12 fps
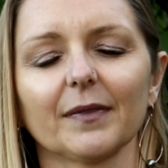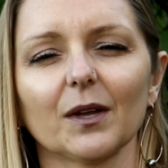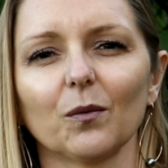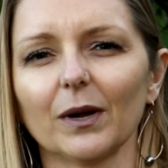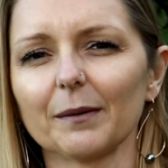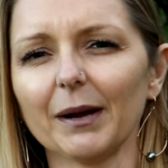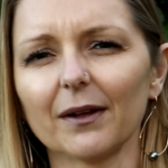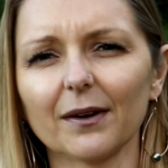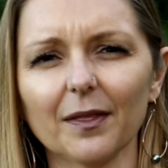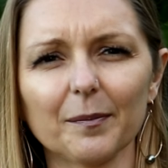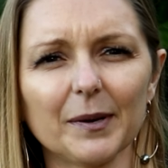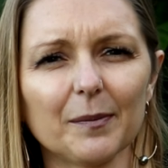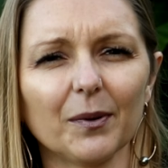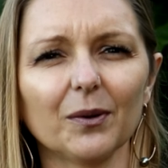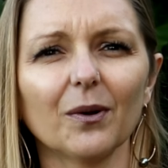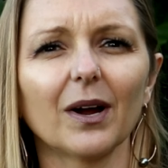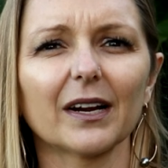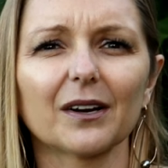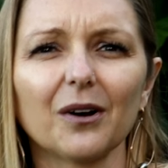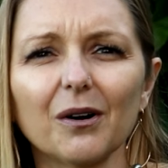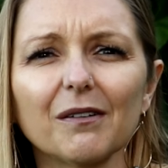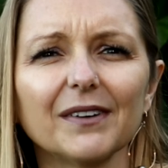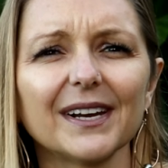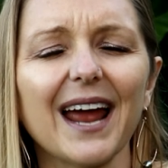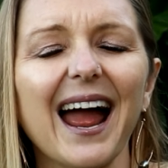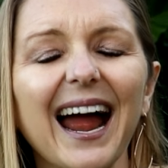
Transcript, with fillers: What about all the people who got COVID